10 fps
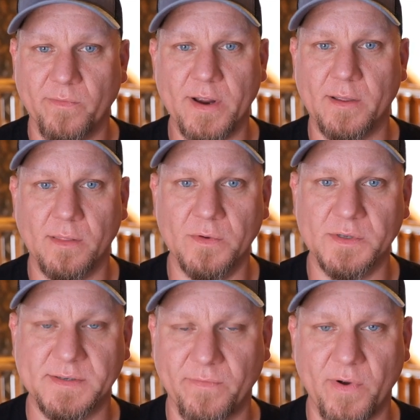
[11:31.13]
very
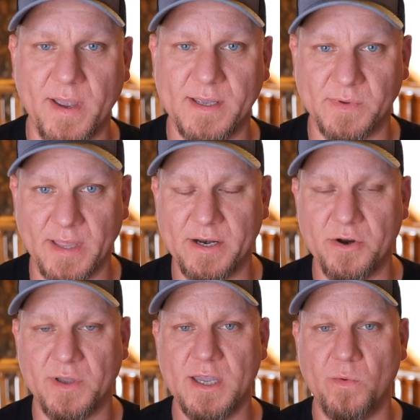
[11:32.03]
close phrase related
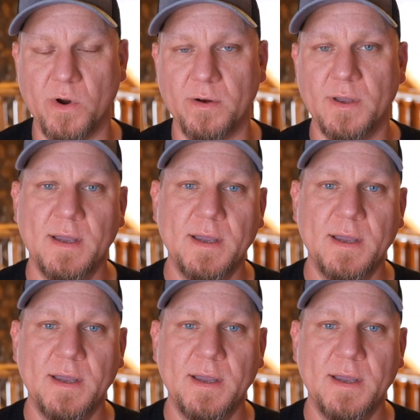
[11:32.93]
to your keyword,